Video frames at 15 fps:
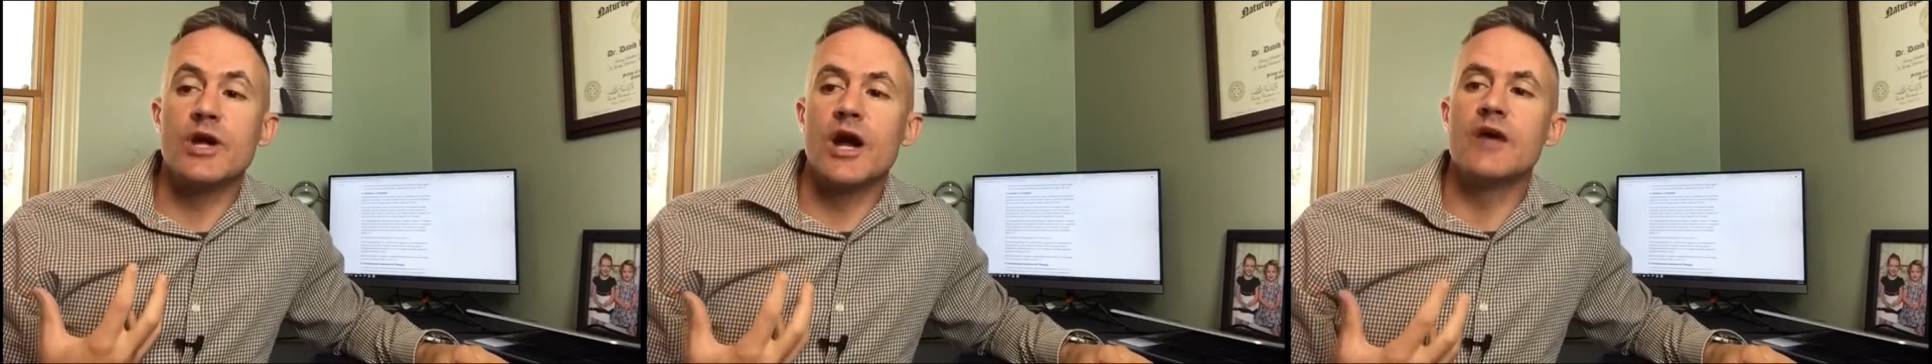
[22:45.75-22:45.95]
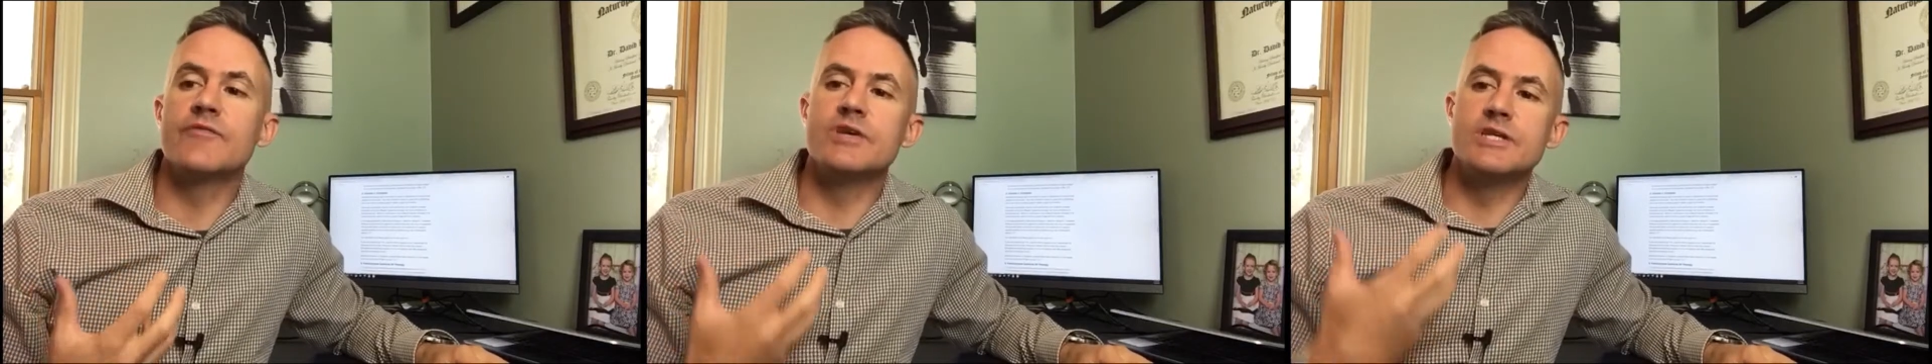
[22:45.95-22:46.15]

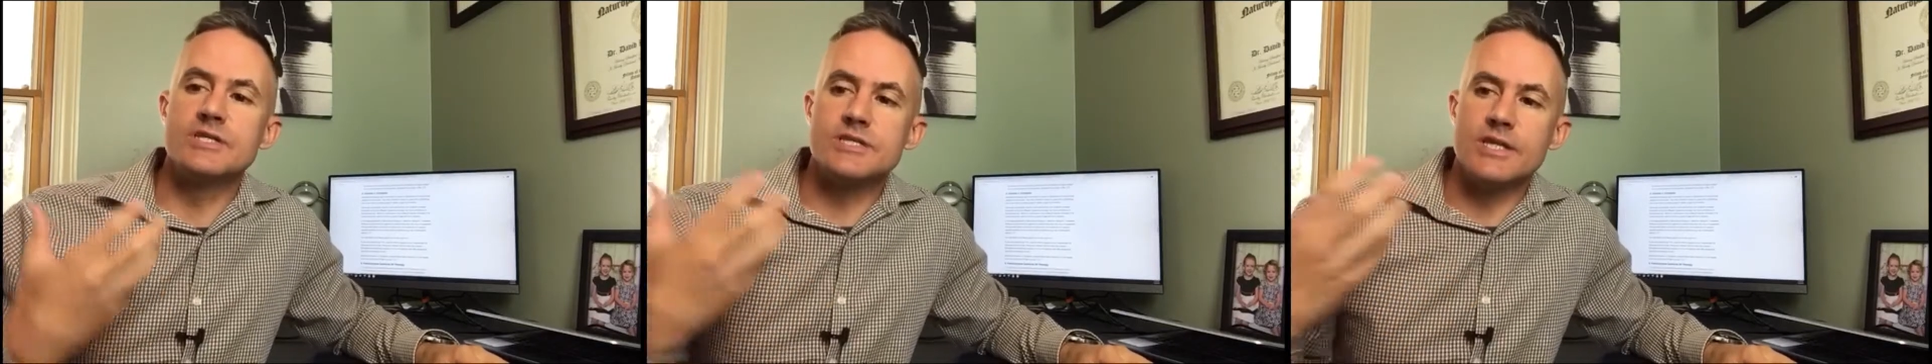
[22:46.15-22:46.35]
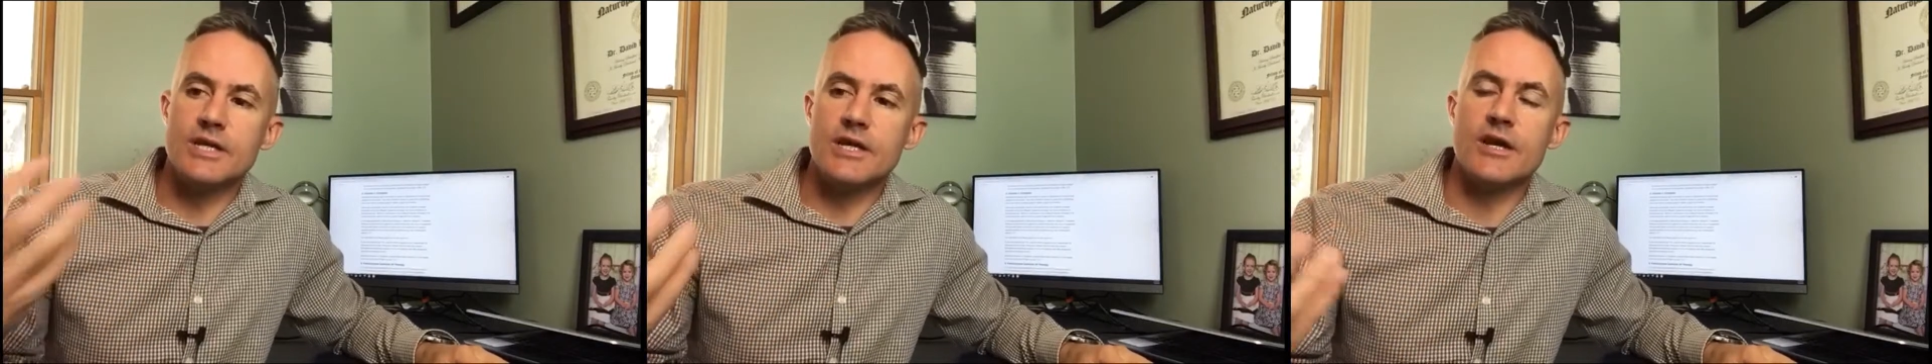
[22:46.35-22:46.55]

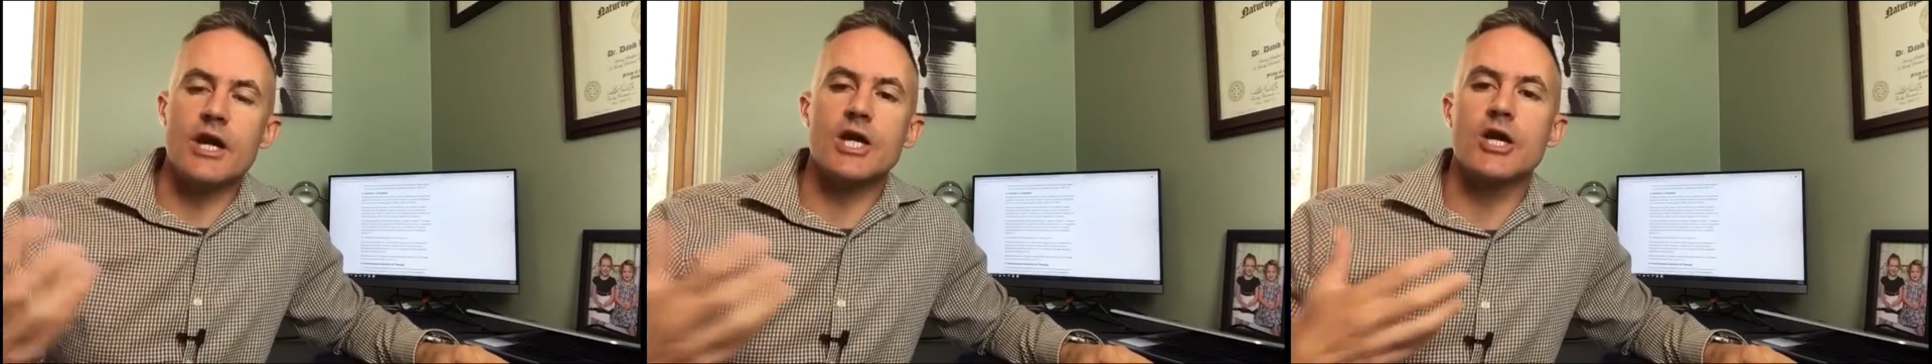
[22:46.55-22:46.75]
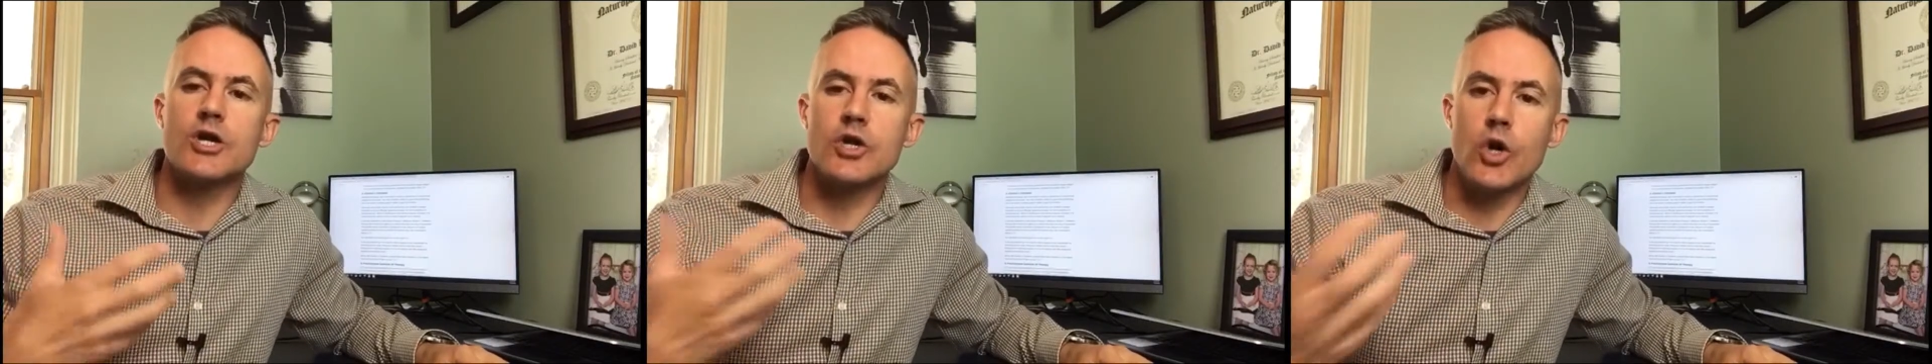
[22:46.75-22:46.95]

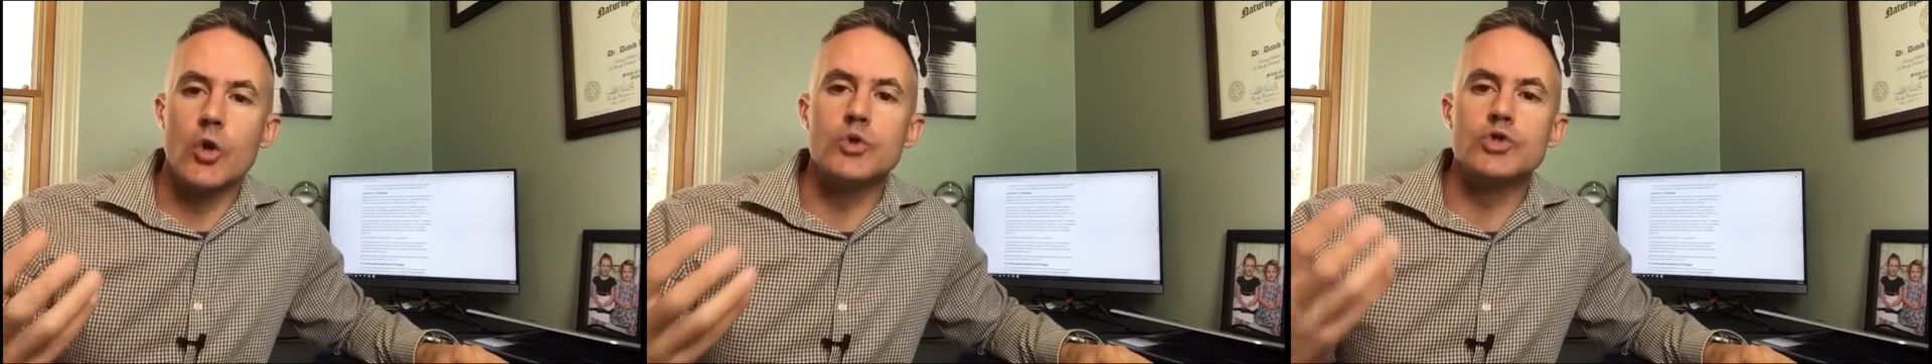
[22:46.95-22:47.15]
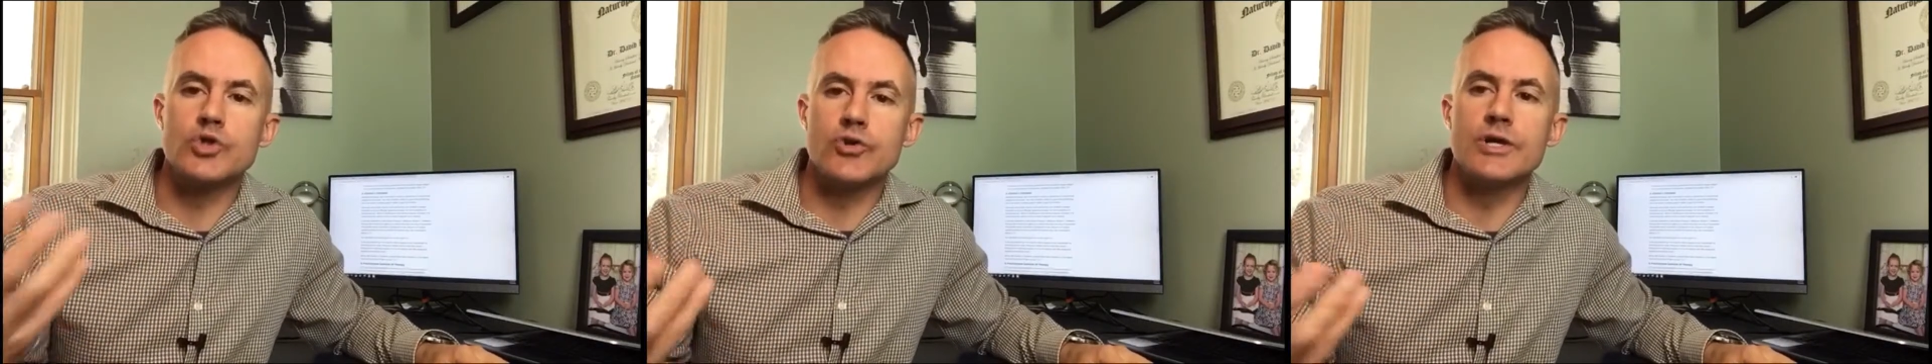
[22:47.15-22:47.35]
IVC,
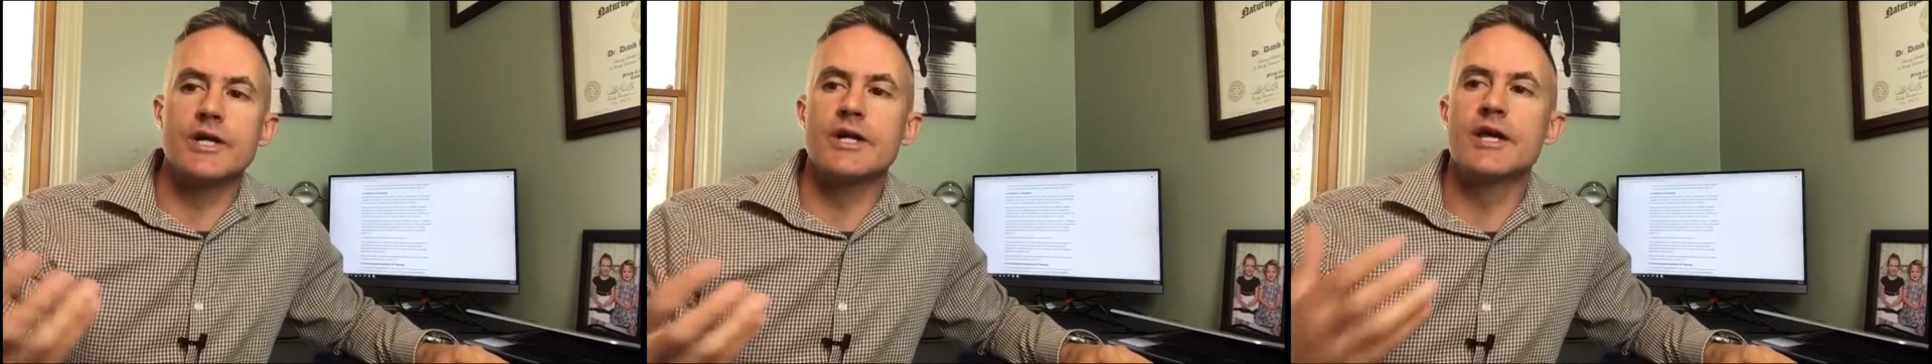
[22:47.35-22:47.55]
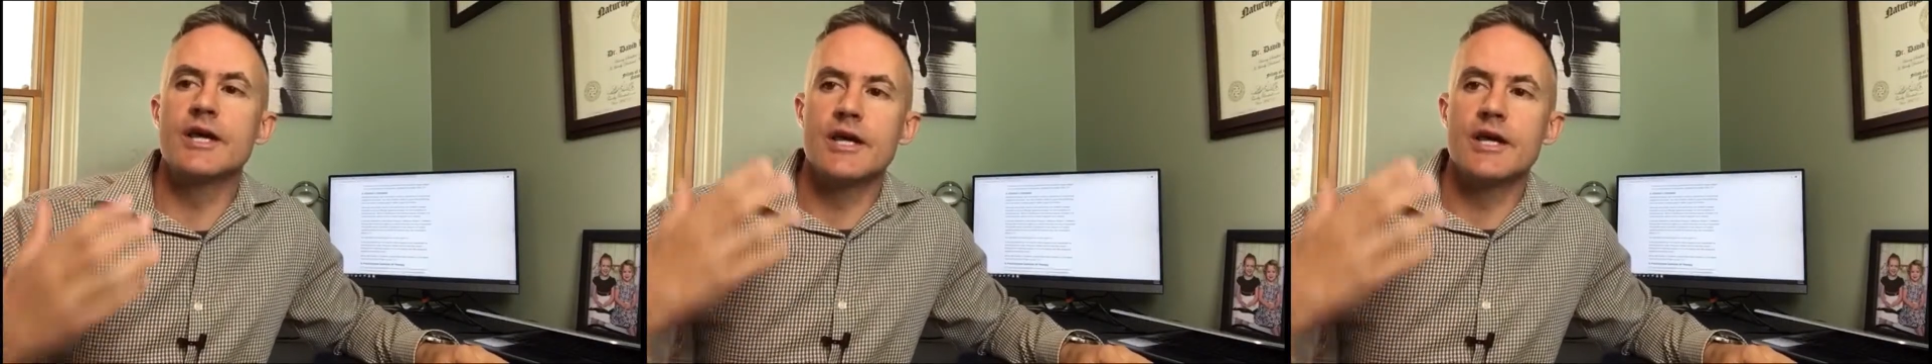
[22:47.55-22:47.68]
co-treat